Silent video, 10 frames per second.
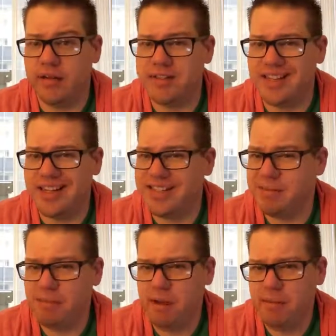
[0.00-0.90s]
I would say,
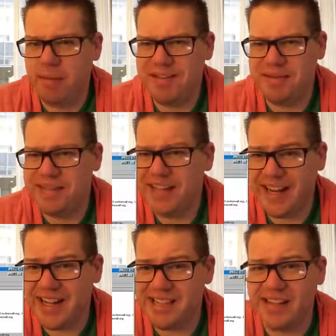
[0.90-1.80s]
is maybe some
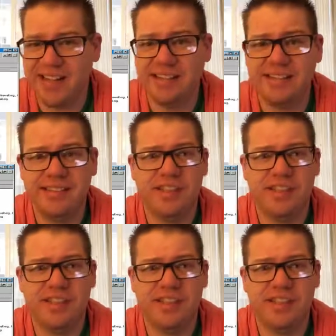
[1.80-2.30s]
DNS things.